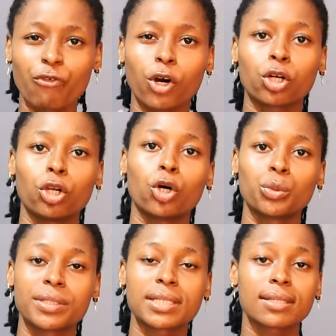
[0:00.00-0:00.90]
For
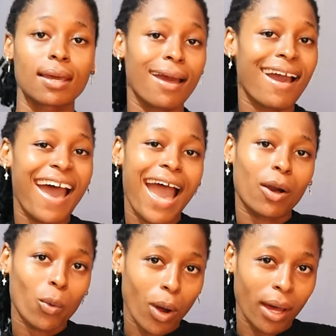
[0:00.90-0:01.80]
clothes,
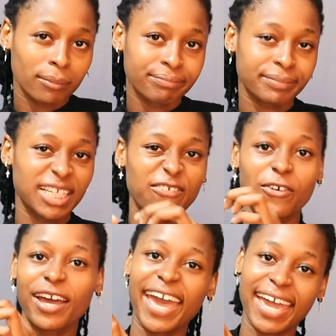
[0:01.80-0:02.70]
aqua.
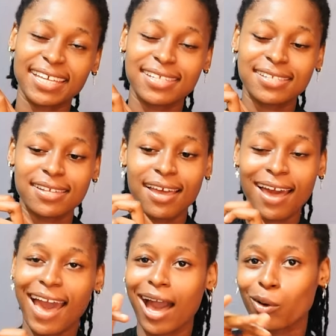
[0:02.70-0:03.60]
For eggs,
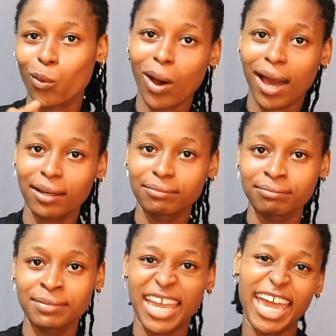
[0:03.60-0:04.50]
aqua.
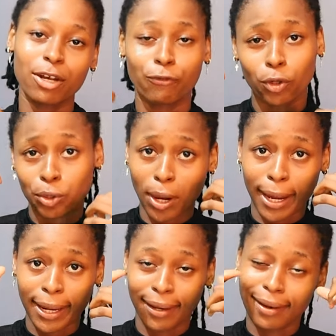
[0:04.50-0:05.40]
And for
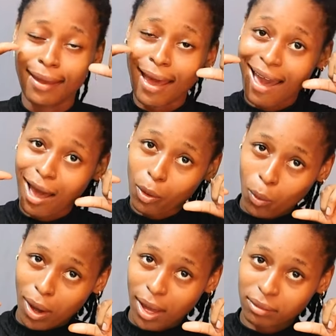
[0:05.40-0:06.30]
crying,
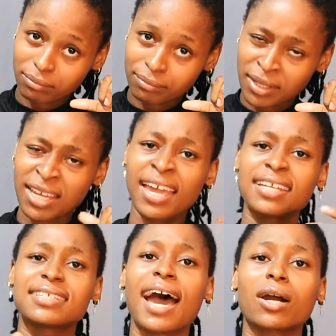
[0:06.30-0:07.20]
aqua.
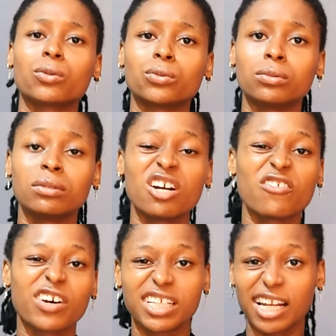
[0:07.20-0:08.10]
And agu,
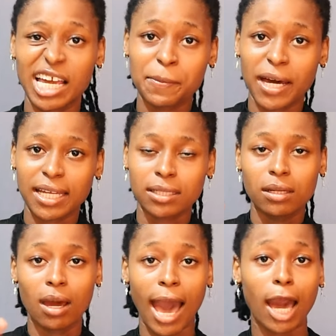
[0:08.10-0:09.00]
for the leopard,
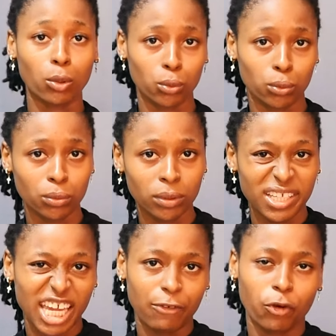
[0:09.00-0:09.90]
agu.
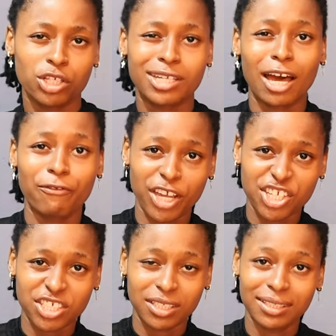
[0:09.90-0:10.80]
And for
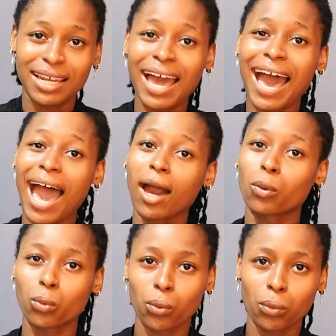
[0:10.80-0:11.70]
starvation,
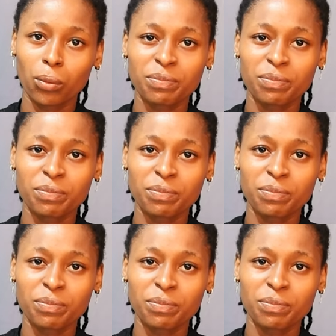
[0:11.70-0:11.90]
agu.